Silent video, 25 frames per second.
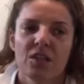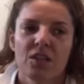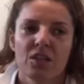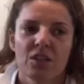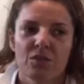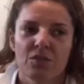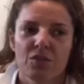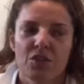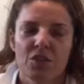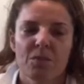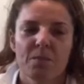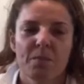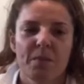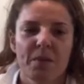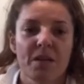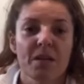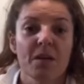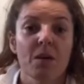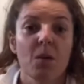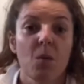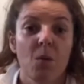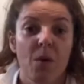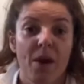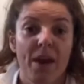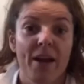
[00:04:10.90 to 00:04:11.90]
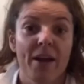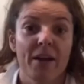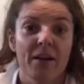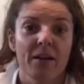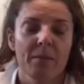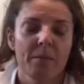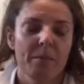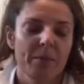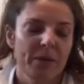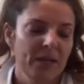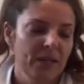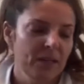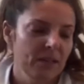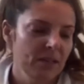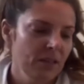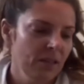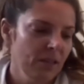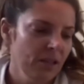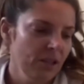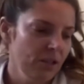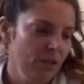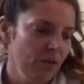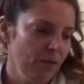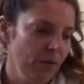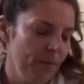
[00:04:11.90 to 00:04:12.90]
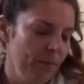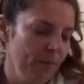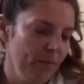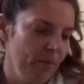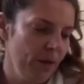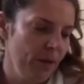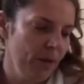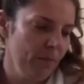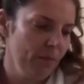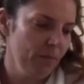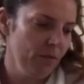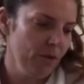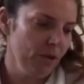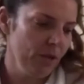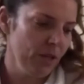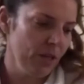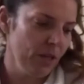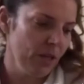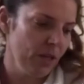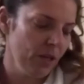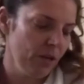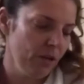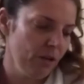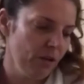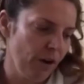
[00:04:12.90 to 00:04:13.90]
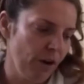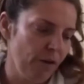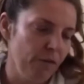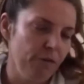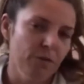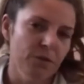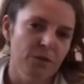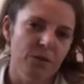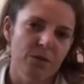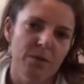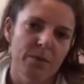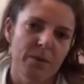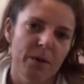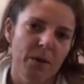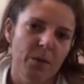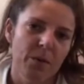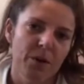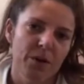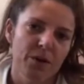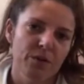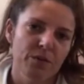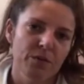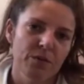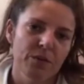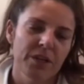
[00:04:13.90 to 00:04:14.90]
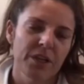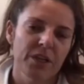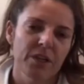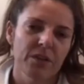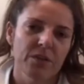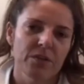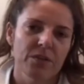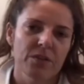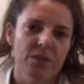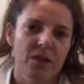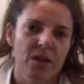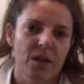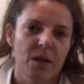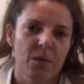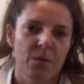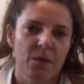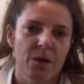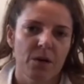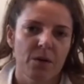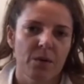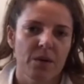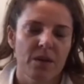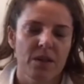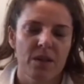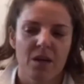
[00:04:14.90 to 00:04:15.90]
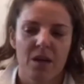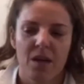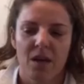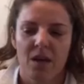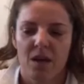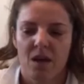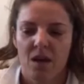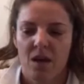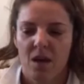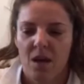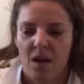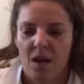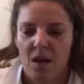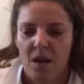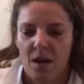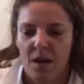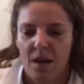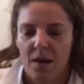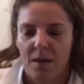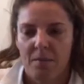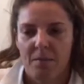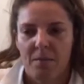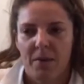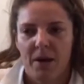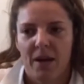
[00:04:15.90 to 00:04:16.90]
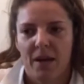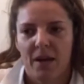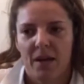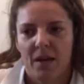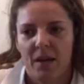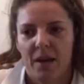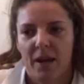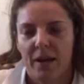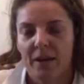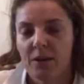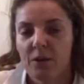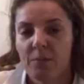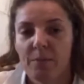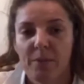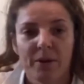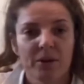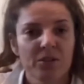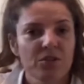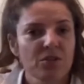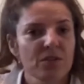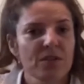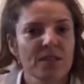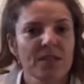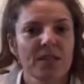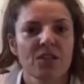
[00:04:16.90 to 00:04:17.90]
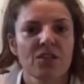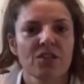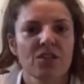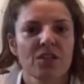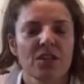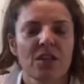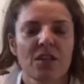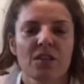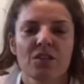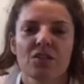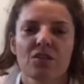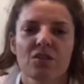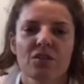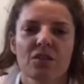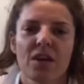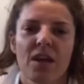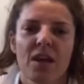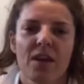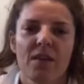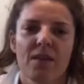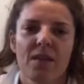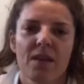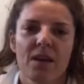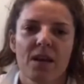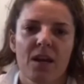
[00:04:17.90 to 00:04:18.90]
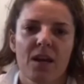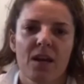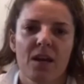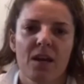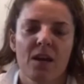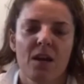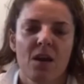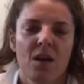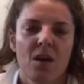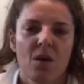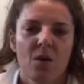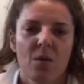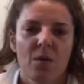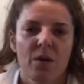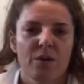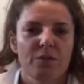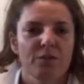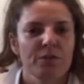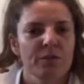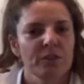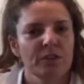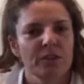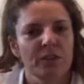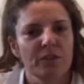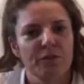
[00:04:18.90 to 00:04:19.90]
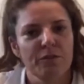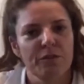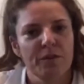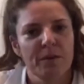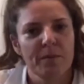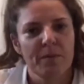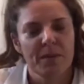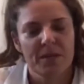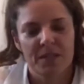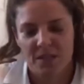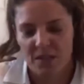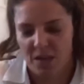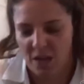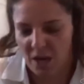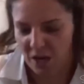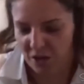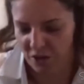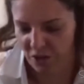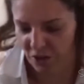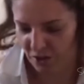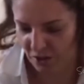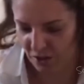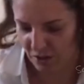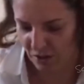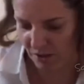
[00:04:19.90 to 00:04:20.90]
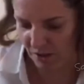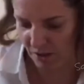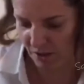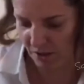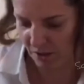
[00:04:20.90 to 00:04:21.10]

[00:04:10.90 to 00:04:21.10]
just being aware. But, I'm really grateful to my wonderful healers that I work with. I had my acupuncture session yesterday, and then I went for a little foot massage and,